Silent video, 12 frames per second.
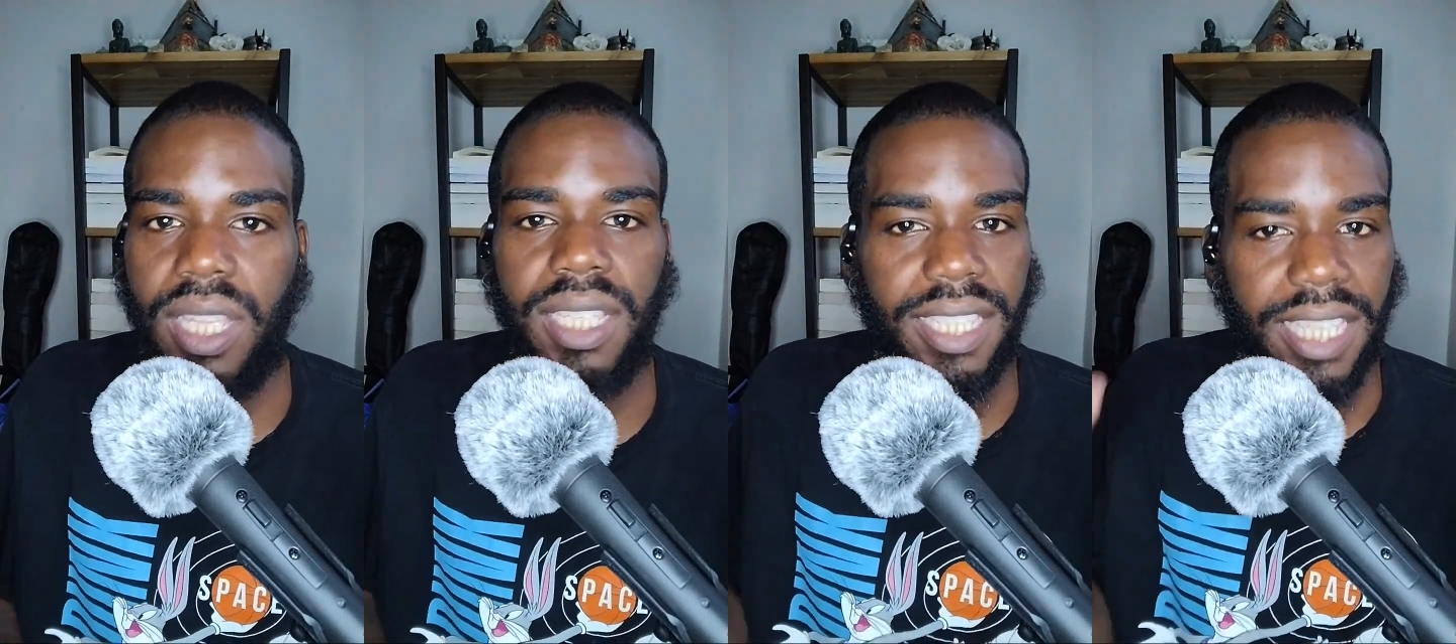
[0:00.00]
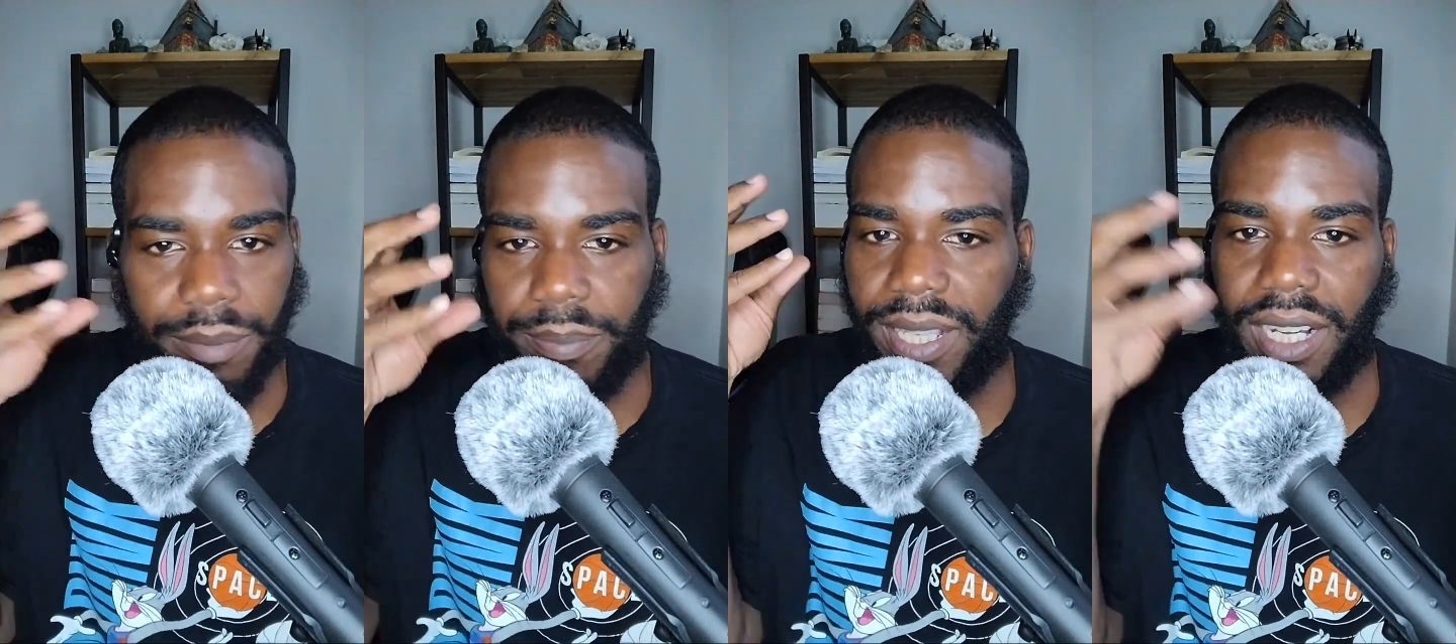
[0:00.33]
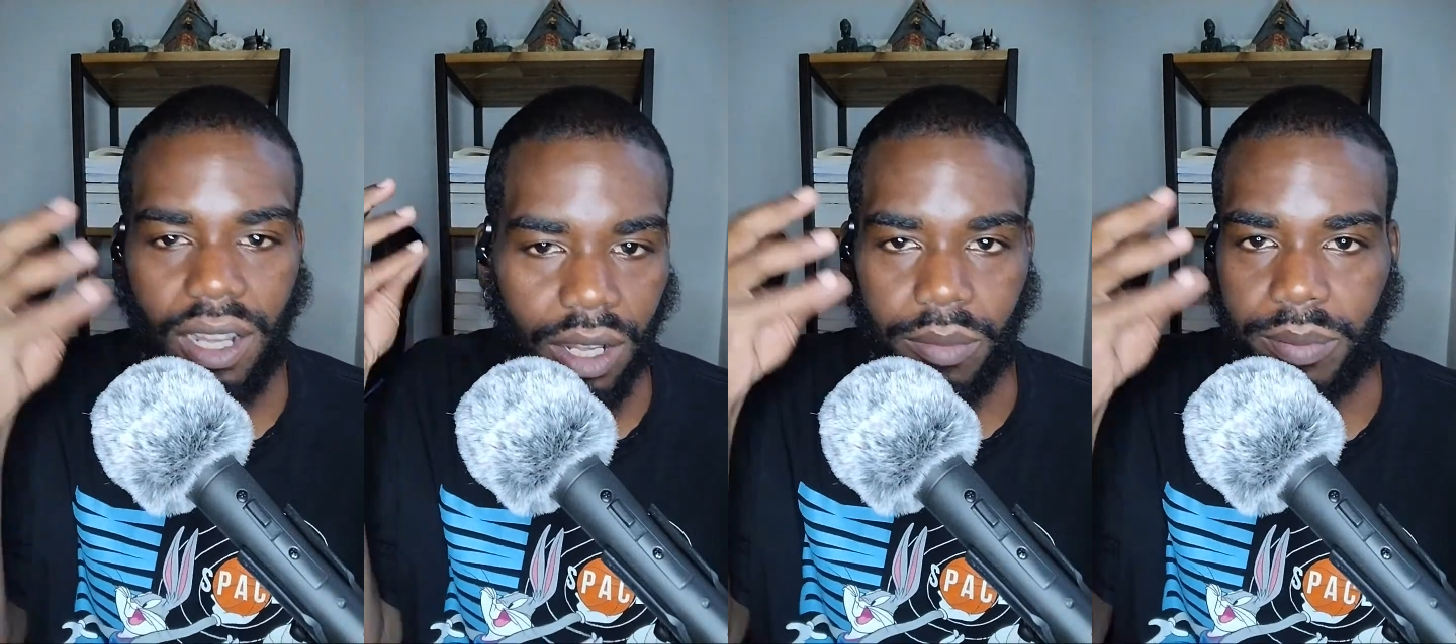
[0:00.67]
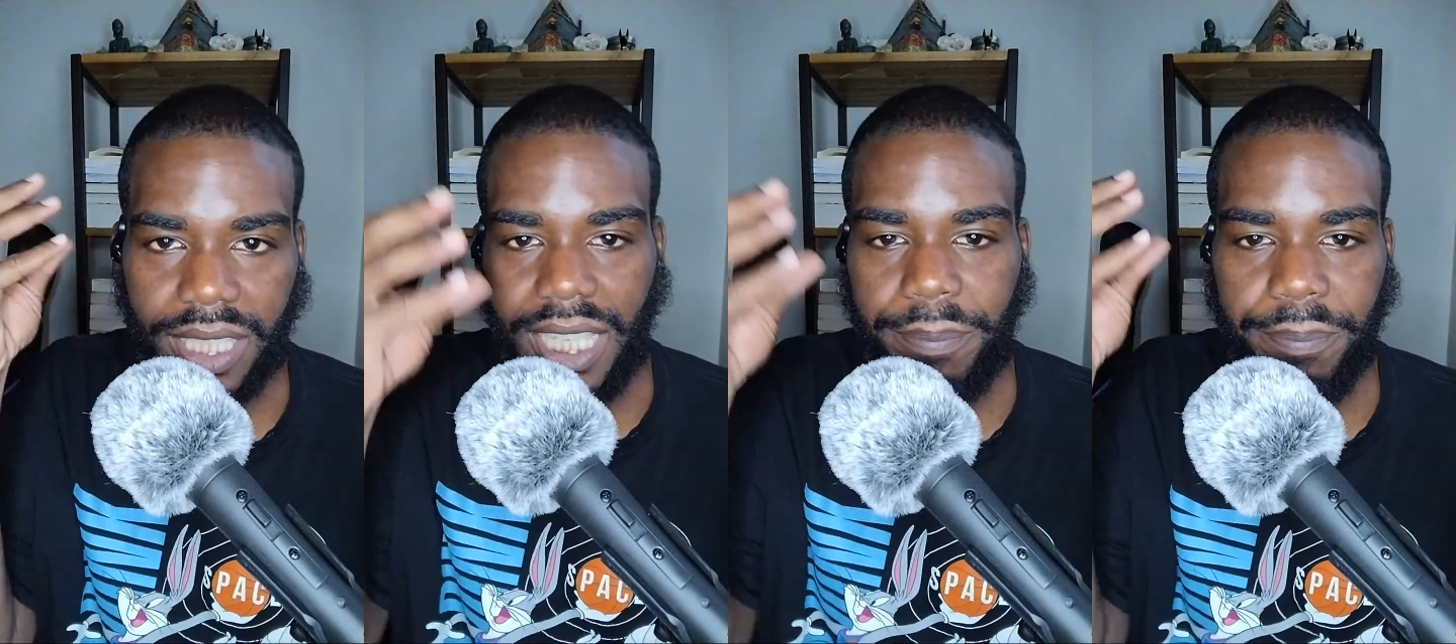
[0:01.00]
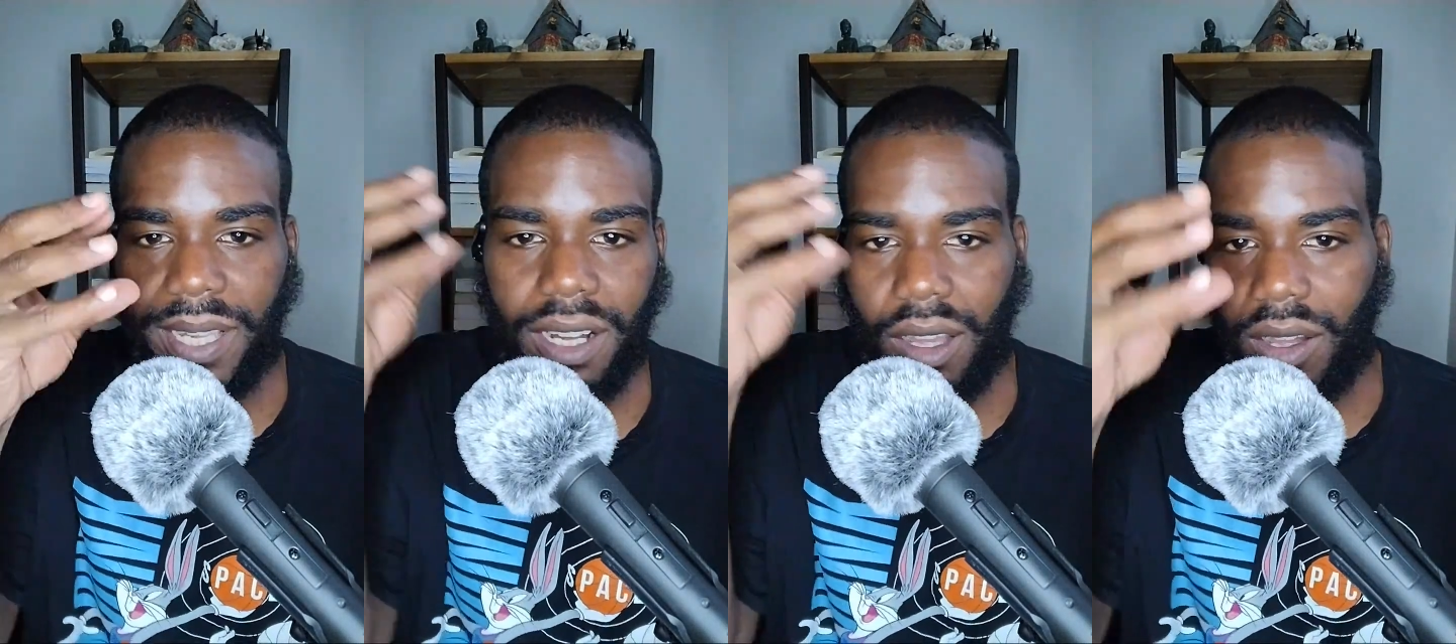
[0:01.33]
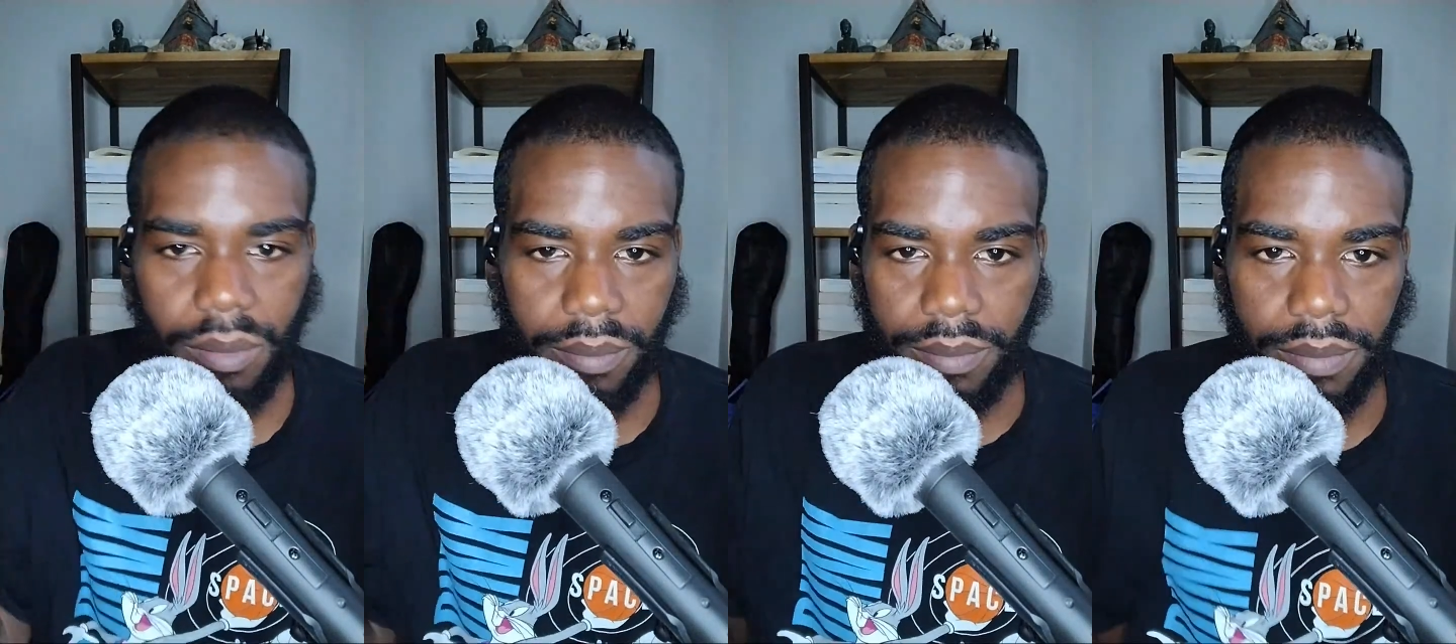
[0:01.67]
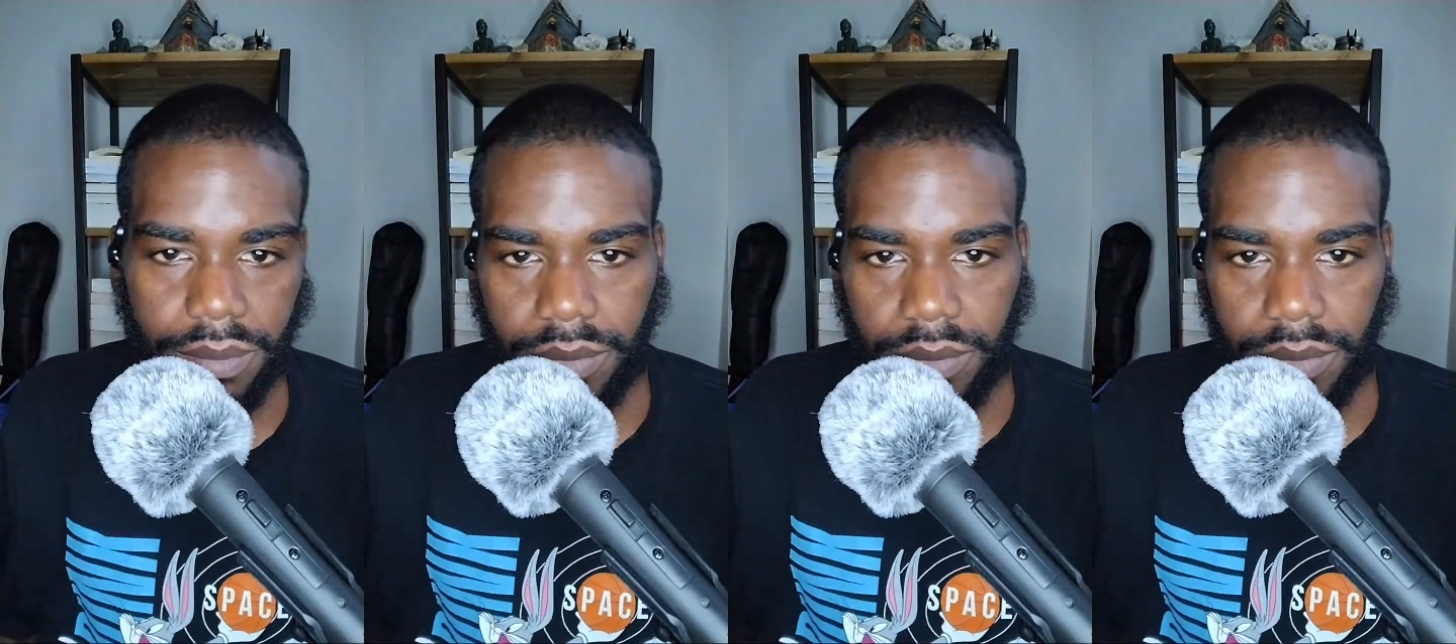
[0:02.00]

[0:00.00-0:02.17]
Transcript: keep it up. Keep it up.